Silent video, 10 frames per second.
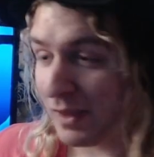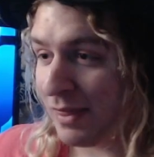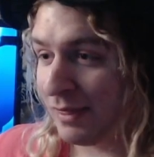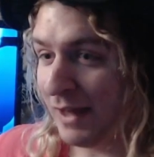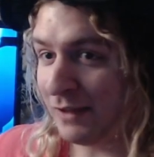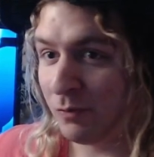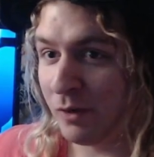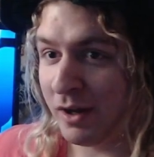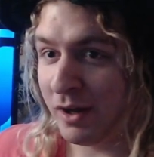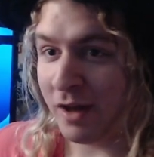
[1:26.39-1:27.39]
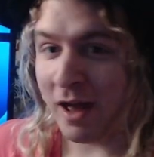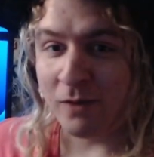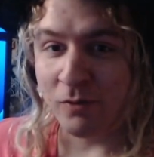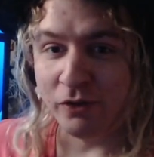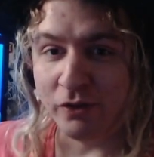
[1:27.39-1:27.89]
that's what I
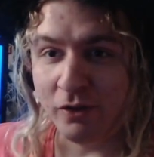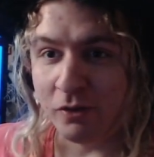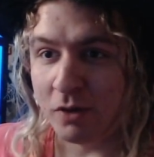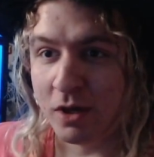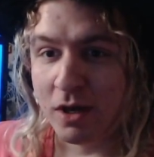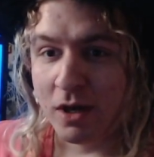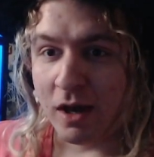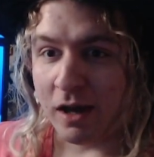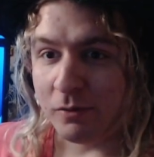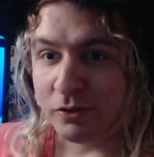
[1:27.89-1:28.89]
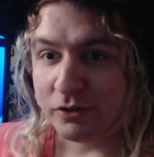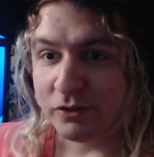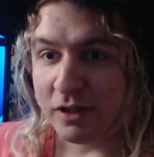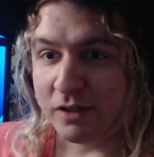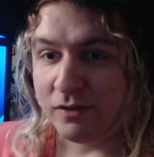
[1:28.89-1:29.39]
will do. I will
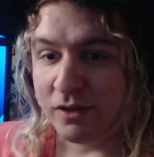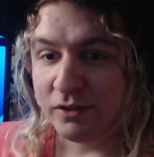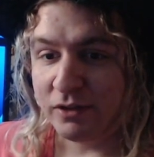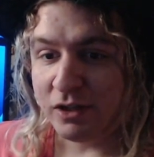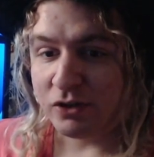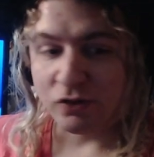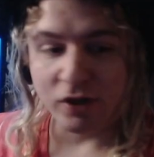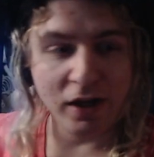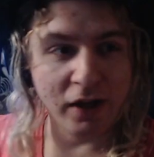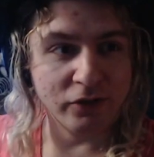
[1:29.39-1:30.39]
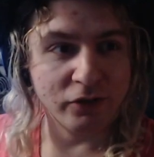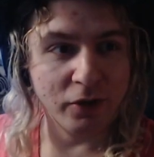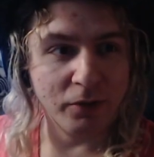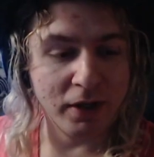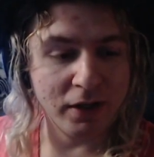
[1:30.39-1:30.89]
just give this a try.
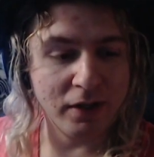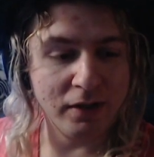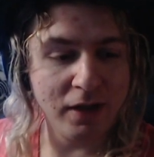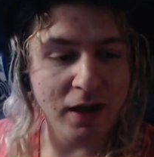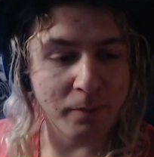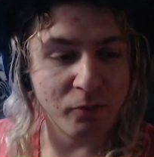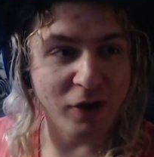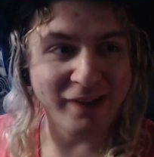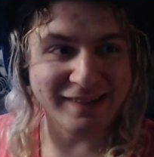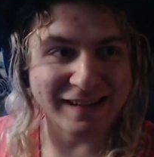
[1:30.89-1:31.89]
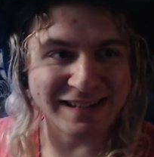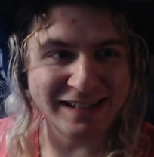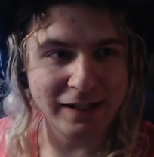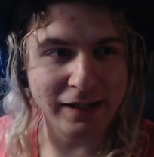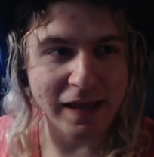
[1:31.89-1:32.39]
So, yeah,
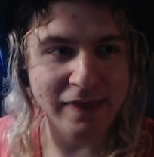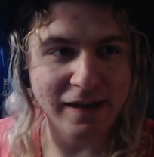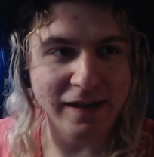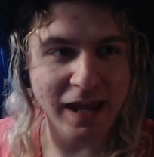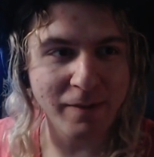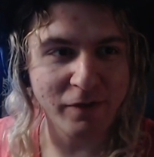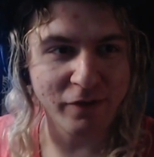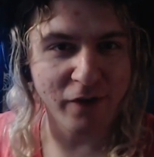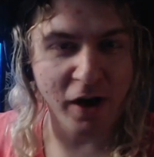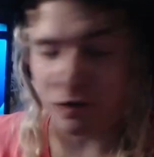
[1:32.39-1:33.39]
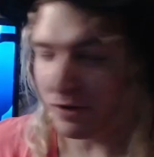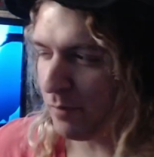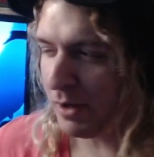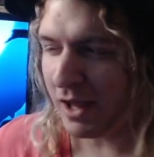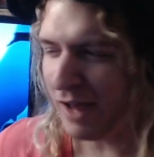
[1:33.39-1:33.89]
President, in the name of the Father.
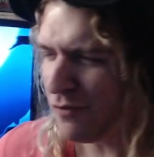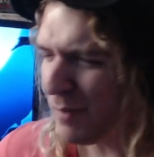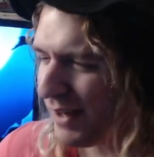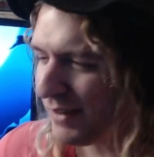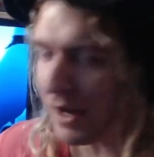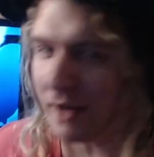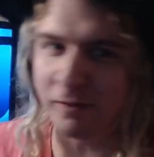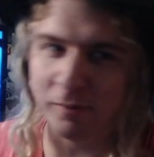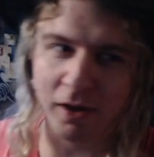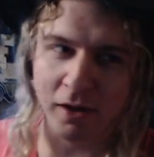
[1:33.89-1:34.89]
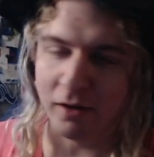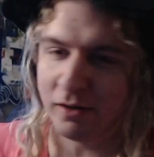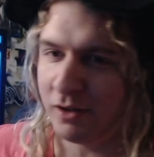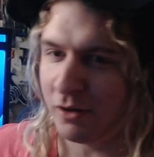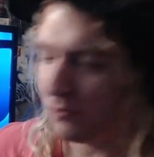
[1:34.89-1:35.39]
Everybody's got some,
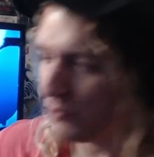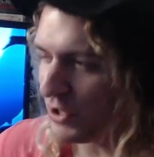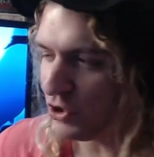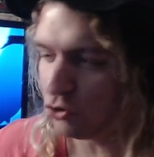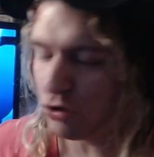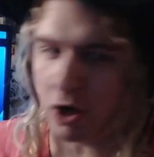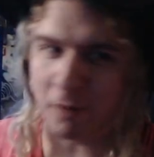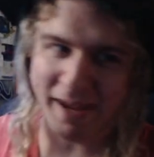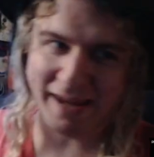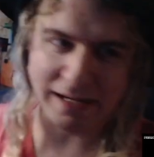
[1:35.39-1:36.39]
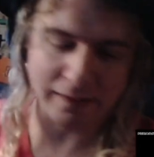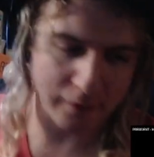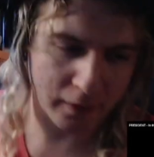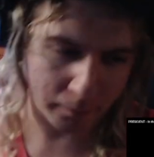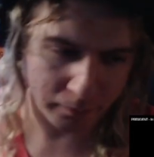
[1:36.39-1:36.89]
really strong opinions
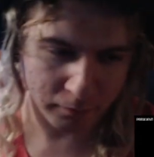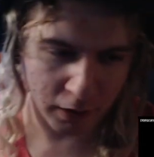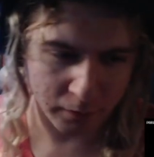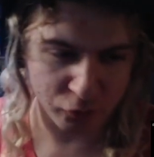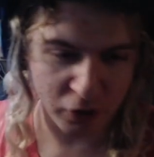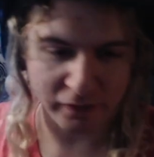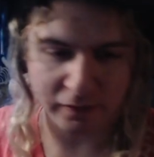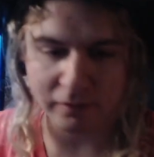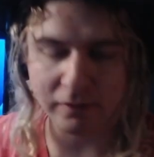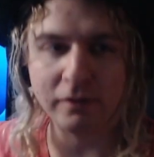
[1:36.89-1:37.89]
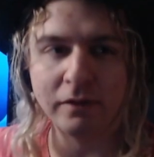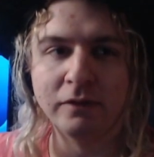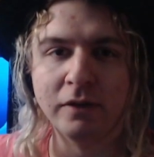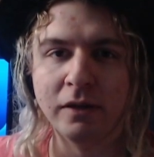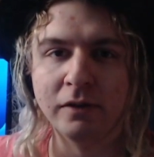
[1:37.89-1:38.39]
on President these
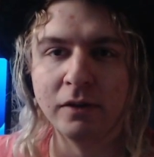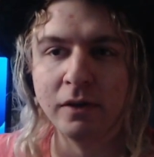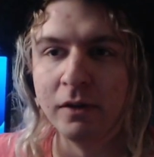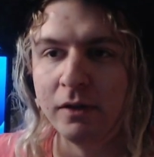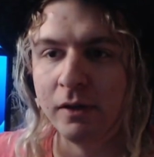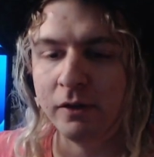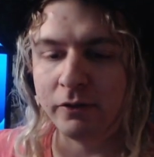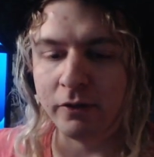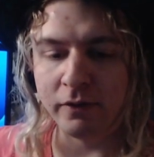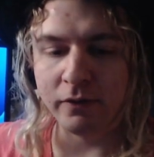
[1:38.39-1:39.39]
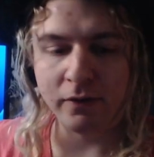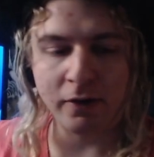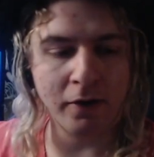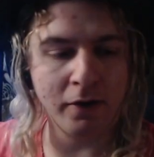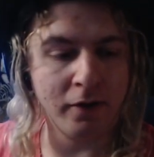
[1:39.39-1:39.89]
days. So let's
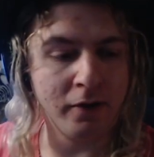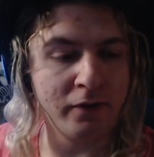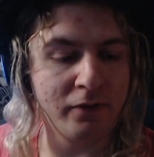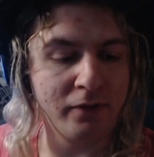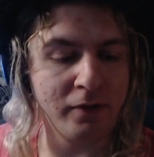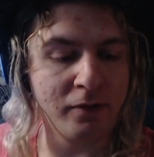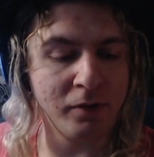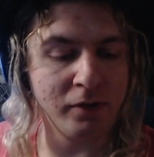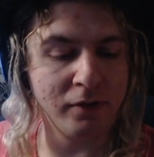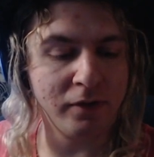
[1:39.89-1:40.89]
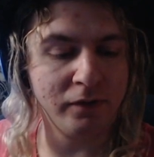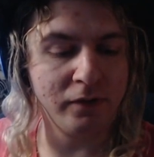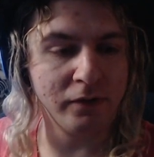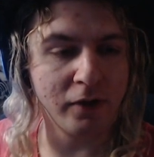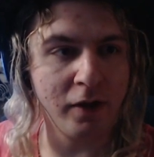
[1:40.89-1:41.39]
see what this
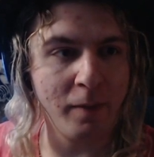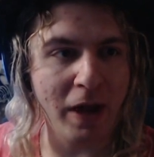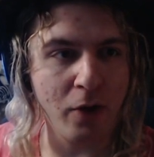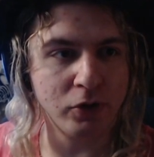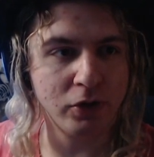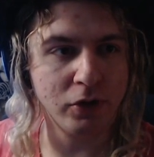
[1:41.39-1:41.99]
is all about.